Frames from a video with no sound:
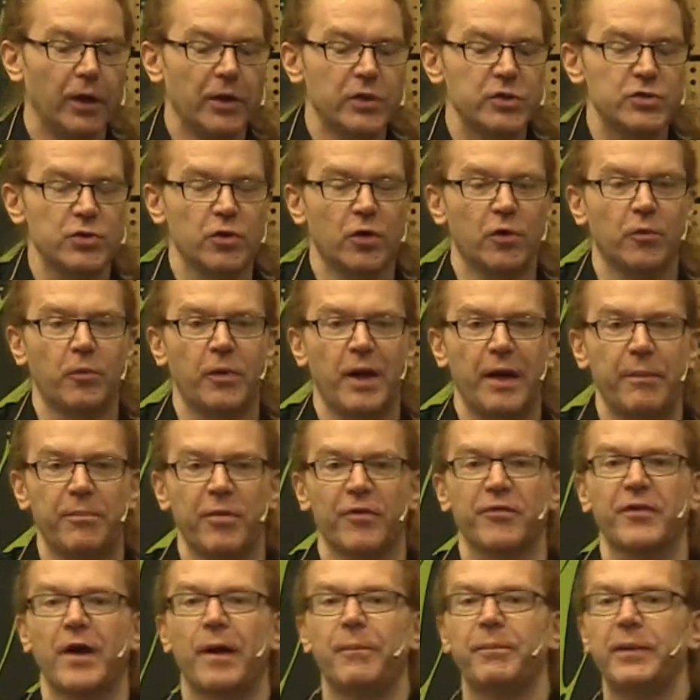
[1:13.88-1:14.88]
to a web
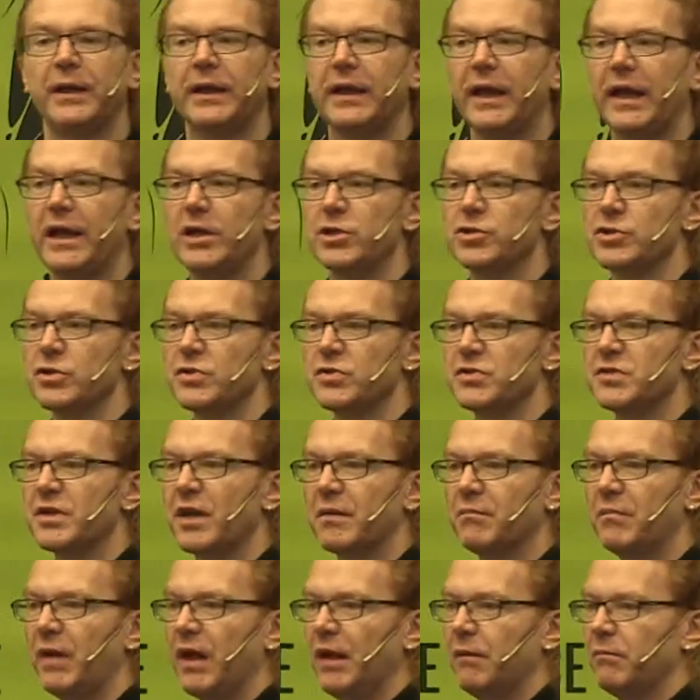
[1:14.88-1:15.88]
of applications
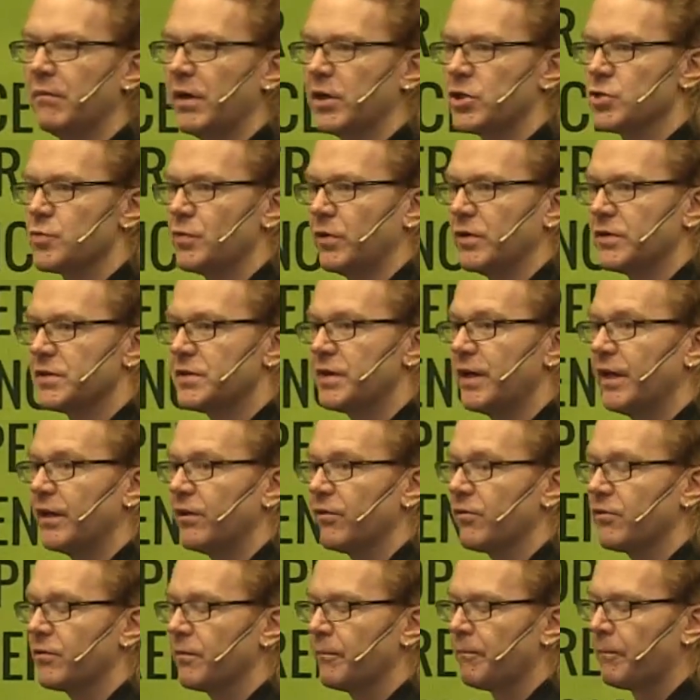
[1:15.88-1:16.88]
that made much more
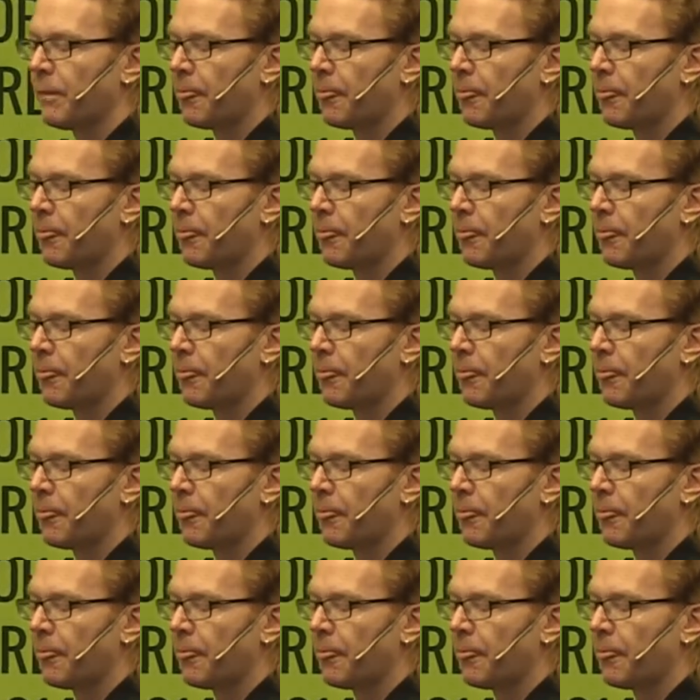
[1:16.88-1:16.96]
sense.